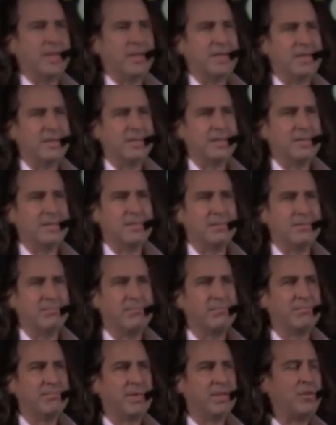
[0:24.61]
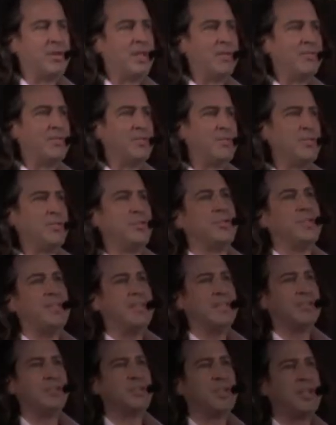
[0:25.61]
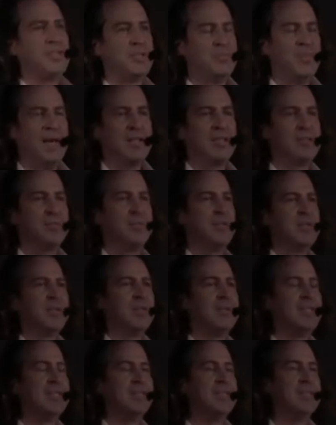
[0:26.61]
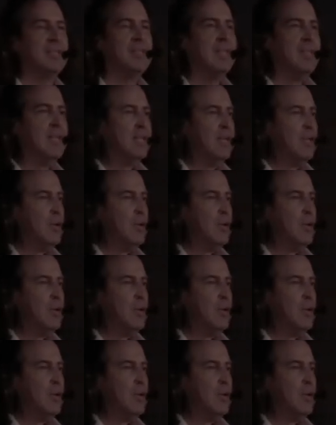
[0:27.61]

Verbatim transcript: I, uh, I don't have a degree in change management or anything,